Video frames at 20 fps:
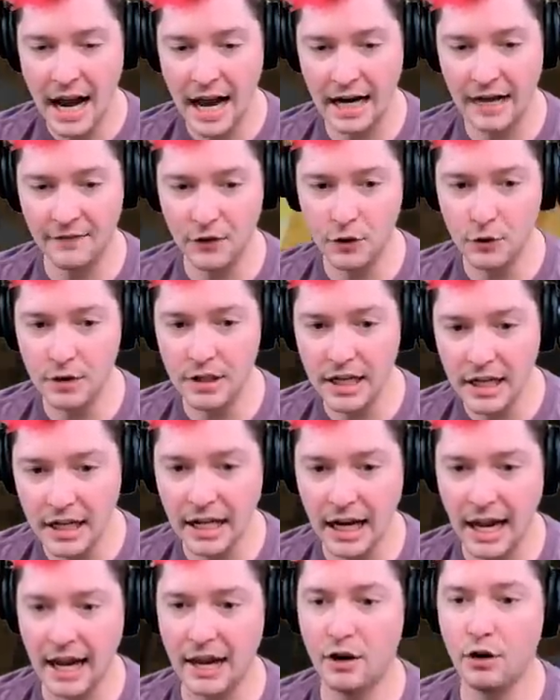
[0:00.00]
And if you
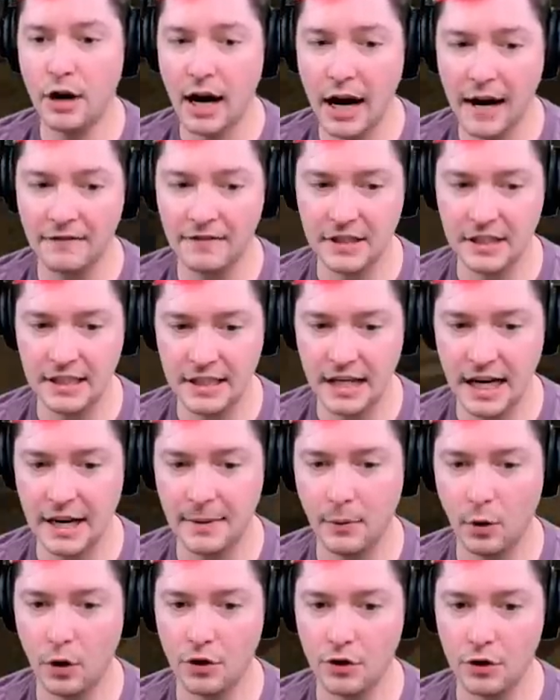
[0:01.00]
need a crafting
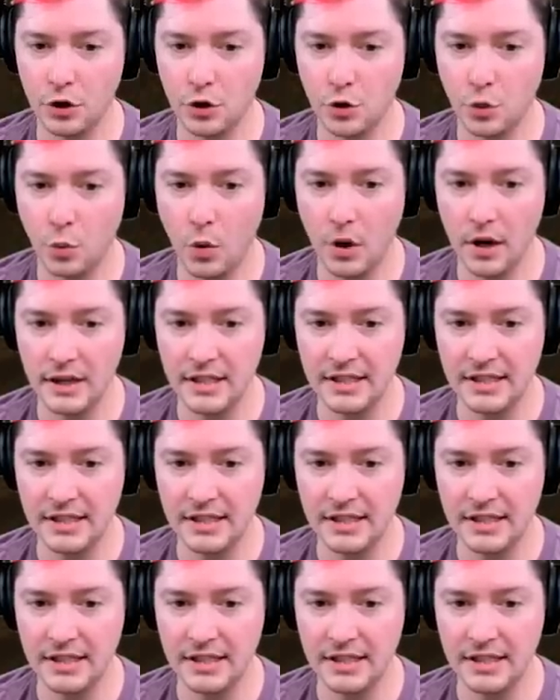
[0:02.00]
table, there's one